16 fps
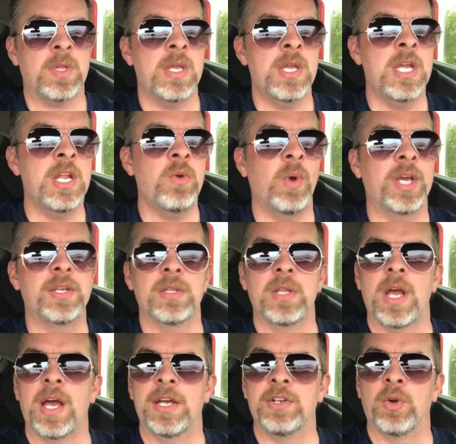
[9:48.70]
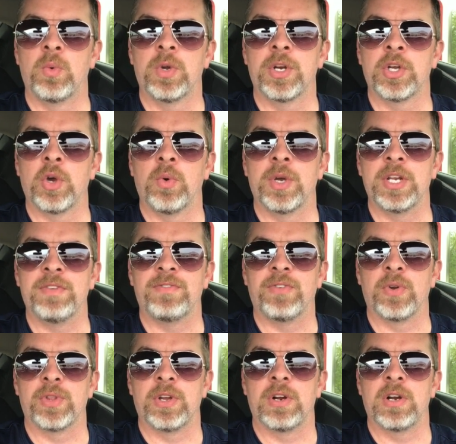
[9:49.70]
Anyway, I don't want to go any
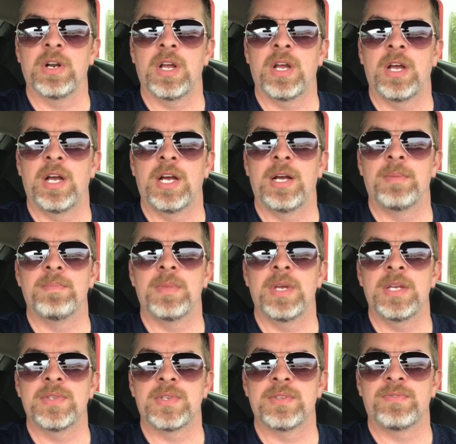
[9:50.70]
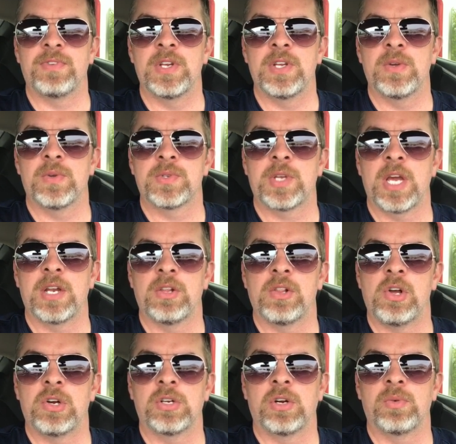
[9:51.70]
further um, as this video is kind of
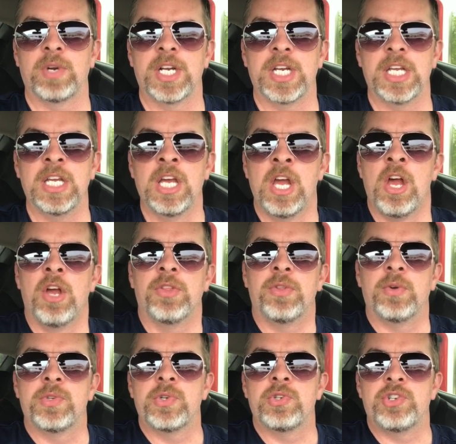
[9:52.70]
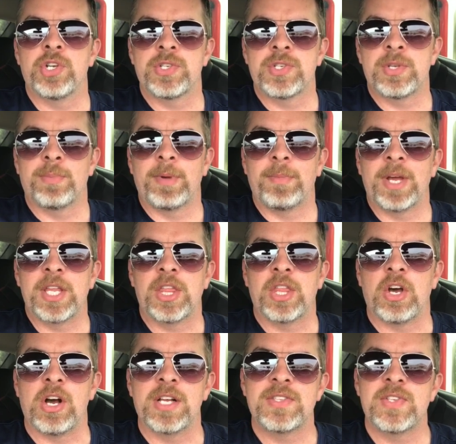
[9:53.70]
long already. Those are just some of my
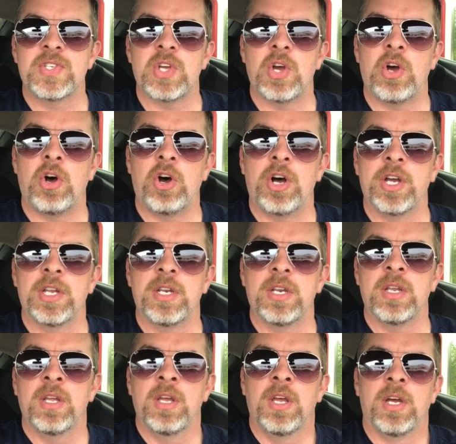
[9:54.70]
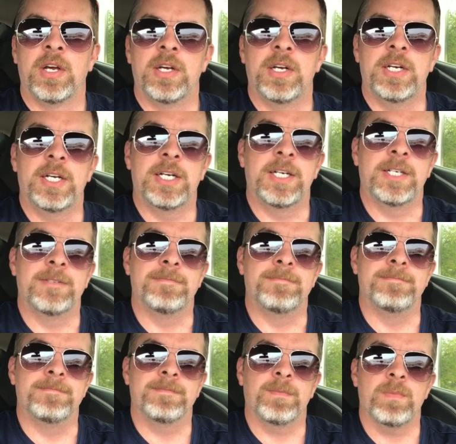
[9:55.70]
thoughts on
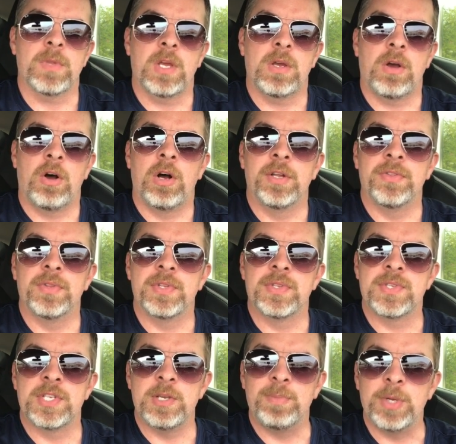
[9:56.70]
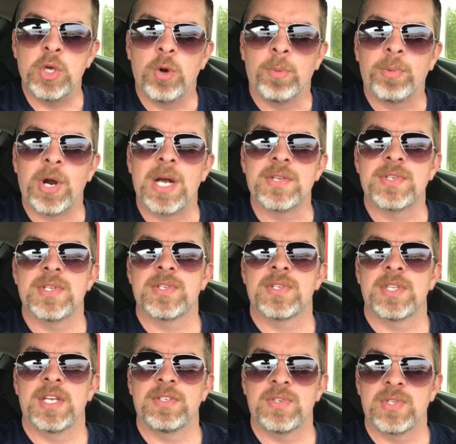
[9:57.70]
um, on the CPO
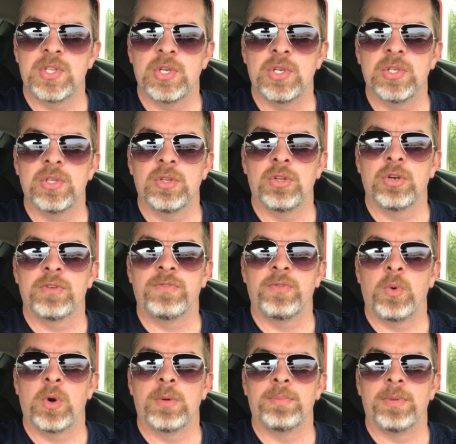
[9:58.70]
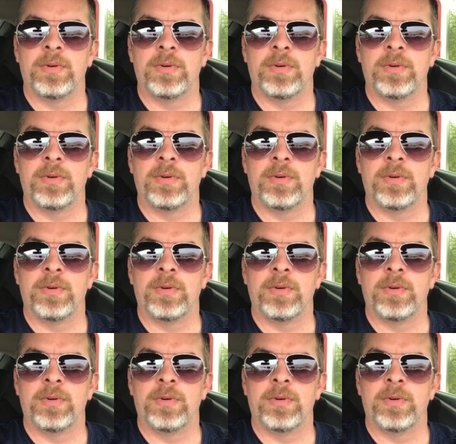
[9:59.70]
process, things to look for